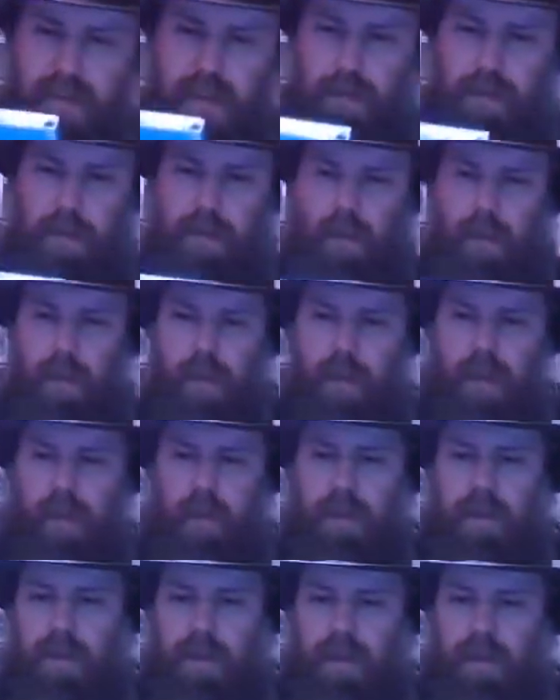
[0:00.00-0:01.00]
the
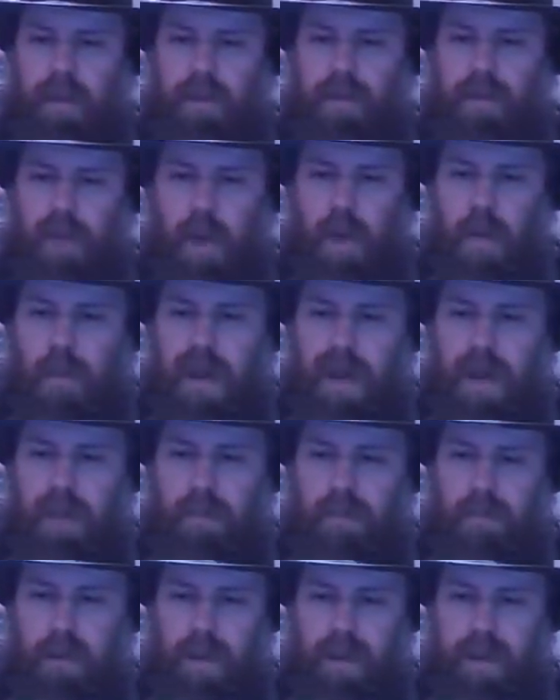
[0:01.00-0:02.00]
full Joe
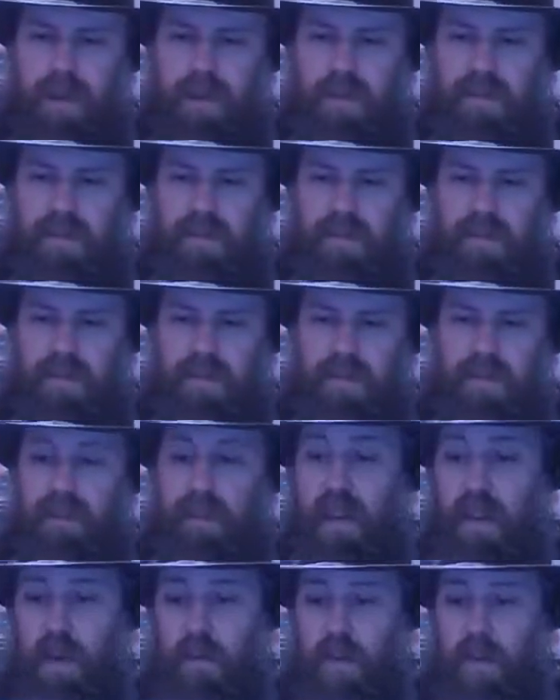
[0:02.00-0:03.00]
Bob Briggs Scare